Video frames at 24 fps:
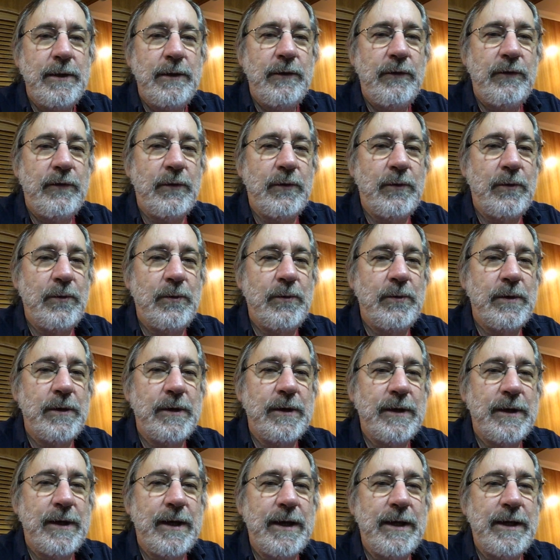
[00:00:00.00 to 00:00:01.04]
So
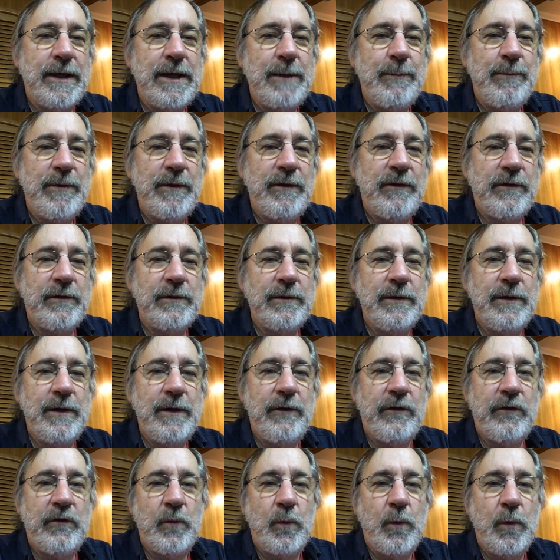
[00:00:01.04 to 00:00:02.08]
I keep this
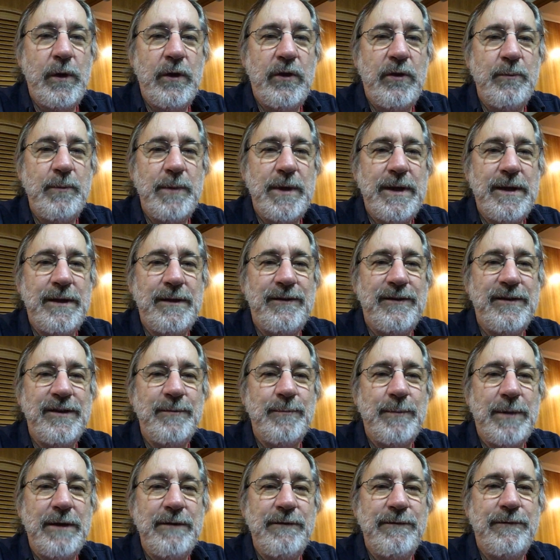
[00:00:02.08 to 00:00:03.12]
list with me. It's
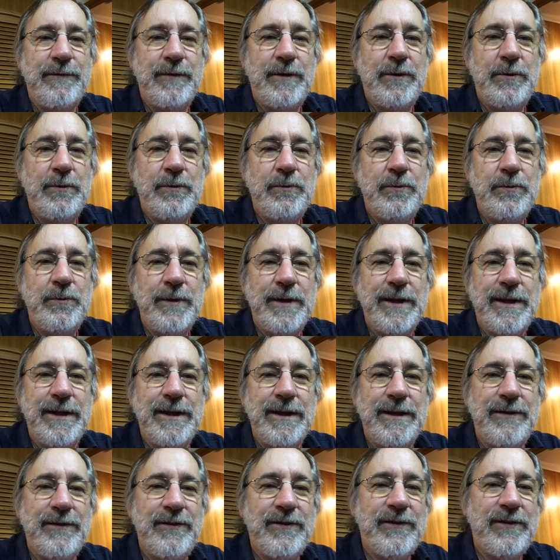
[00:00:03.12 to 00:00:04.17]
in my phone and
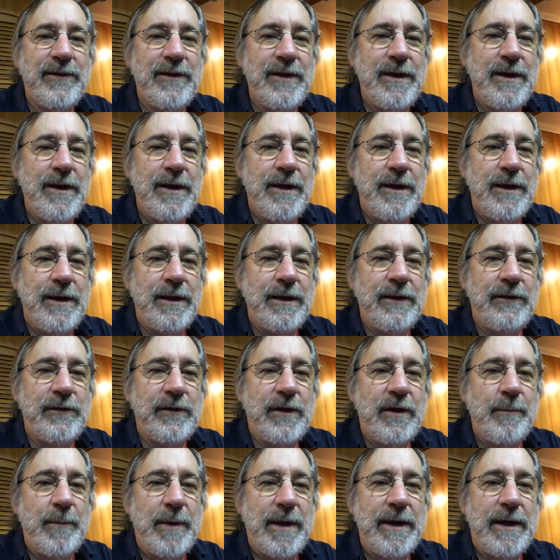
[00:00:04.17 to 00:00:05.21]
it's
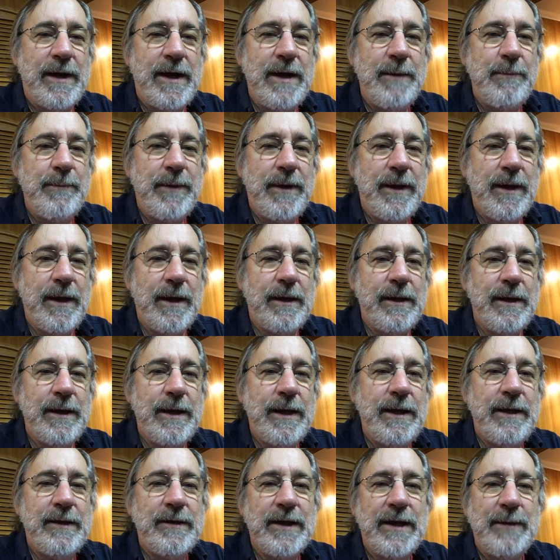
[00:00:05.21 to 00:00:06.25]
on my iPad. And
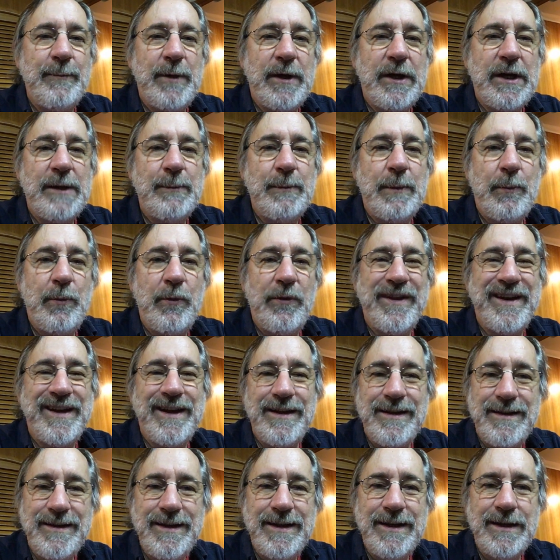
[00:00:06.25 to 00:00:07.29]
anytime I come up with an
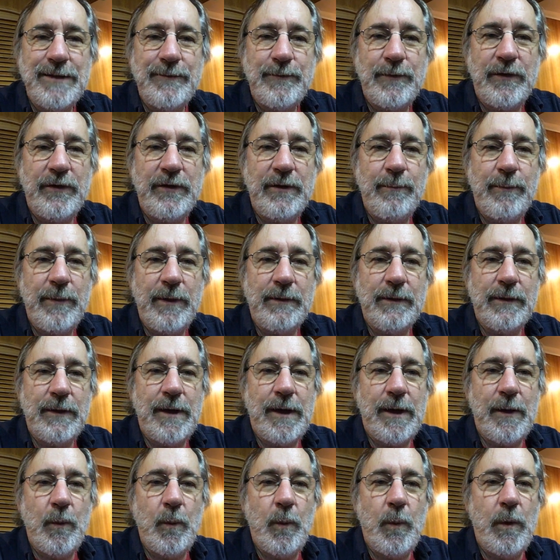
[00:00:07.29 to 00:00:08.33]
idea for something that
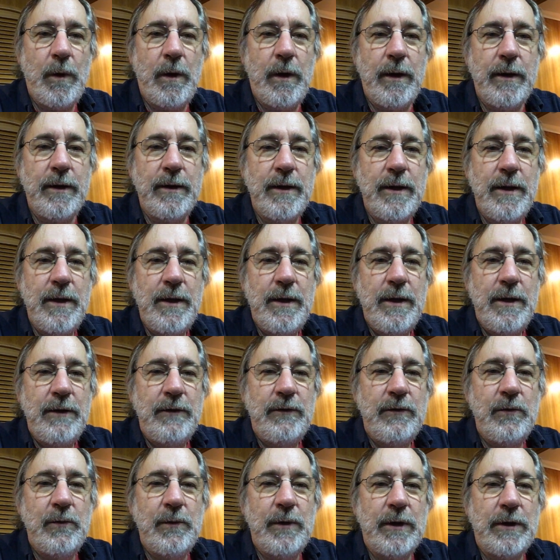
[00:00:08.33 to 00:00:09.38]
I want
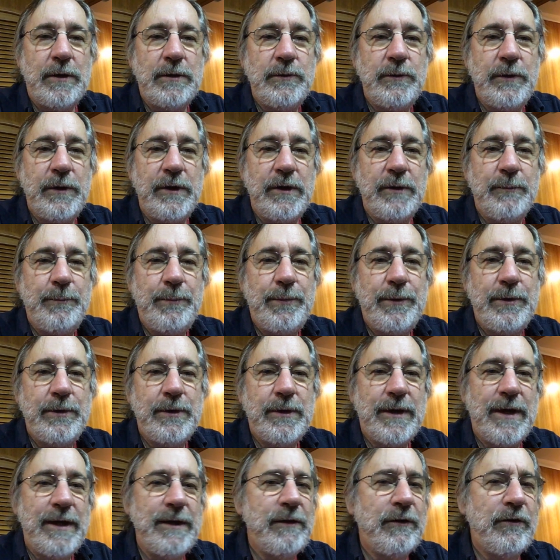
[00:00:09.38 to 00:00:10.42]
to include in the
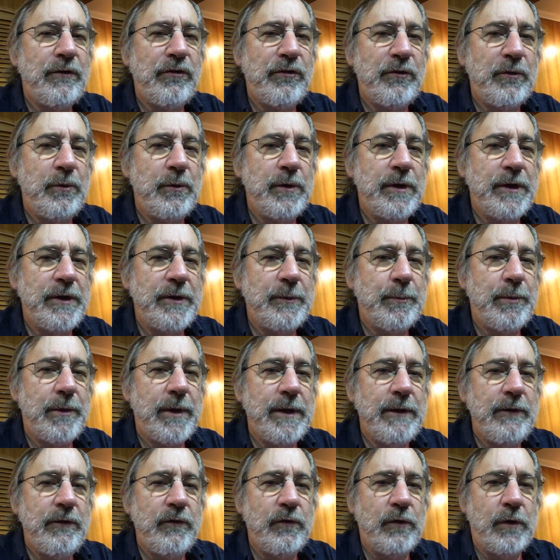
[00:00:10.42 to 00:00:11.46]
book, I just throw it on the
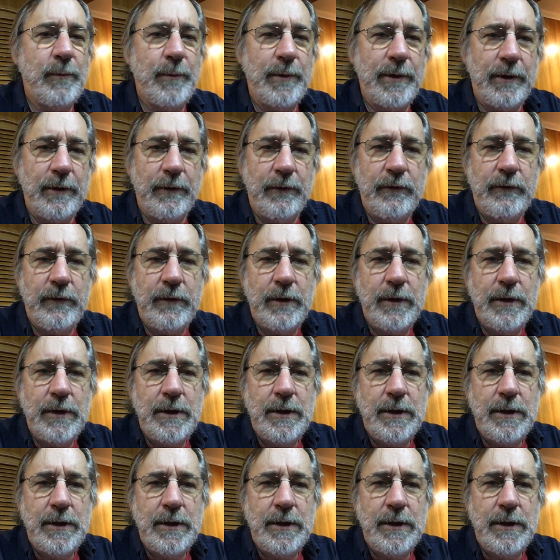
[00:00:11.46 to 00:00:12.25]
brainstorm list.